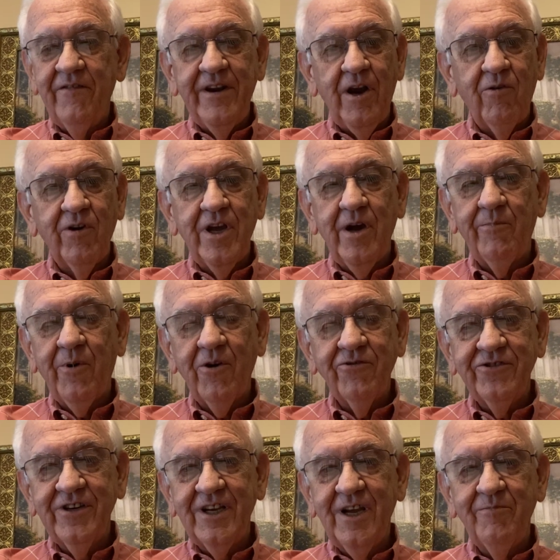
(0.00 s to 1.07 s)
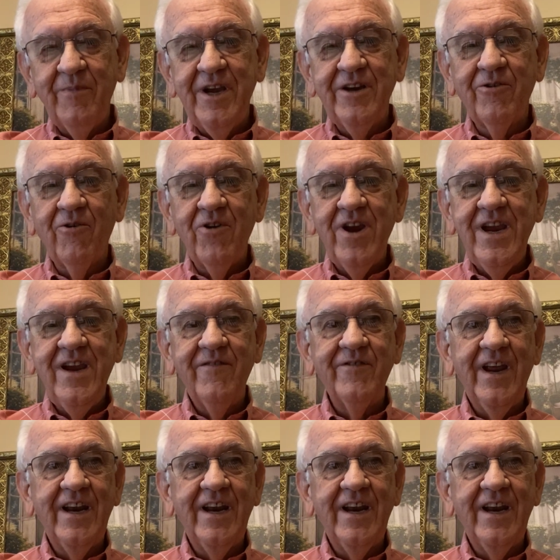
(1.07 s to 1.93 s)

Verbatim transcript: and only a person can be grieved.